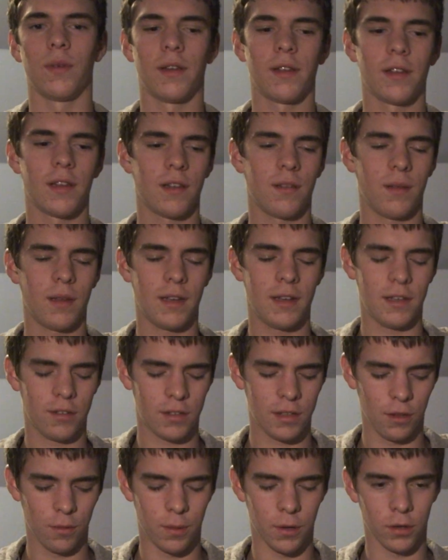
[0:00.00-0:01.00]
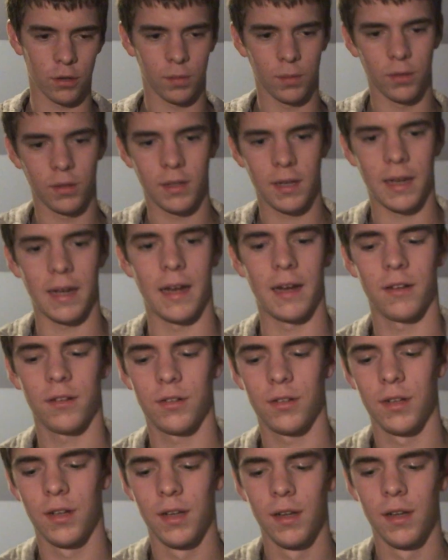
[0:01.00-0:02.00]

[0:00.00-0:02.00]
and it is still possible to catch.